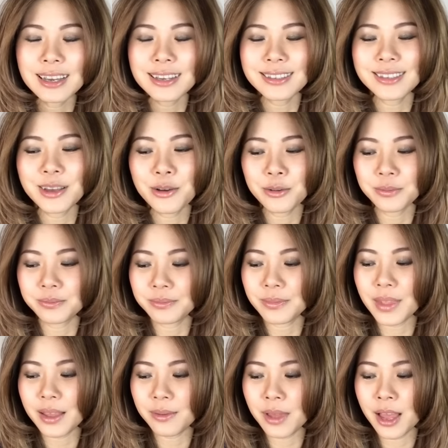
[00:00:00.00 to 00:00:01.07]
So
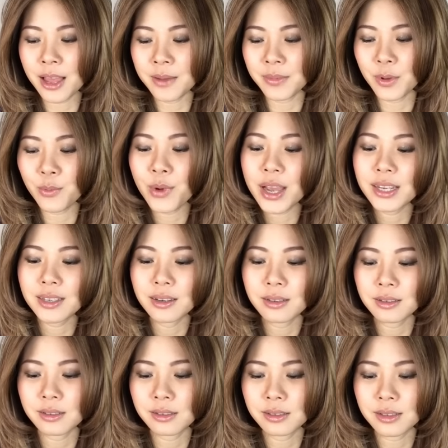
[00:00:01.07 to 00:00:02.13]
the way
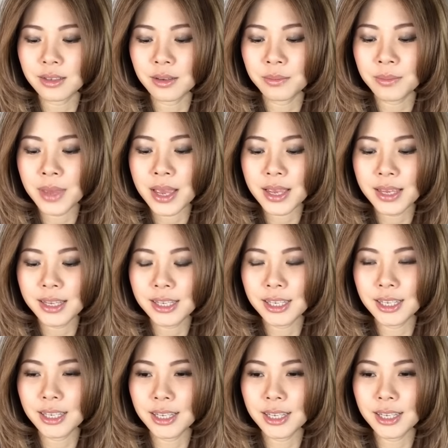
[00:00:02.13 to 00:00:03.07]
to make